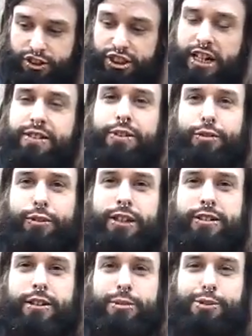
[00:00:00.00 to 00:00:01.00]
Gen
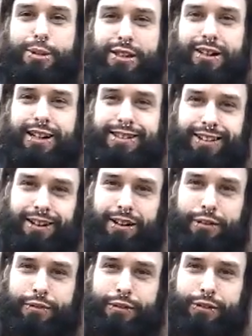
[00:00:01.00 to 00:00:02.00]
3 WE
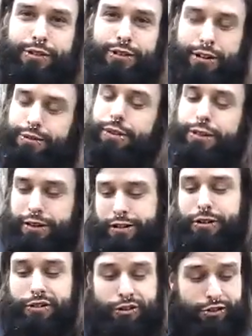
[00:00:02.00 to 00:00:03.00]
1911s. It really
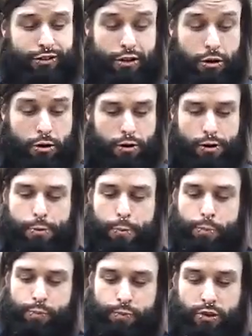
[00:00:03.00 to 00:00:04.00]
does.
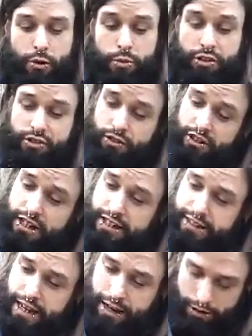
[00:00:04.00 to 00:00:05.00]
When it starts
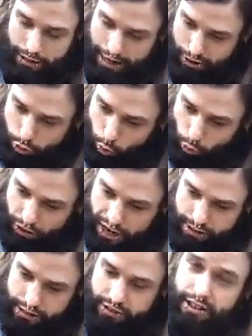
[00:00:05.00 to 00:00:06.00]
getting that
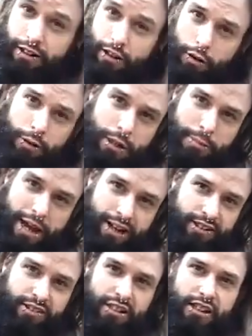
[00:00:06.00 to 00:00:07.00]
cooldown, it's getting low in the
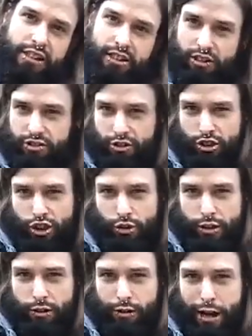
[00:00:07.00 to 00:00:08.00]
magazine, and you start
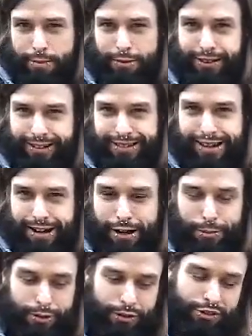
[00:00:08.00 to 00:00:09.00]
shooting it rapidly like
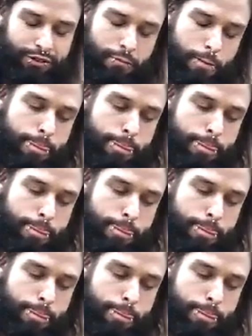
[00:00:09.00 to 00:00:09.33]
I was,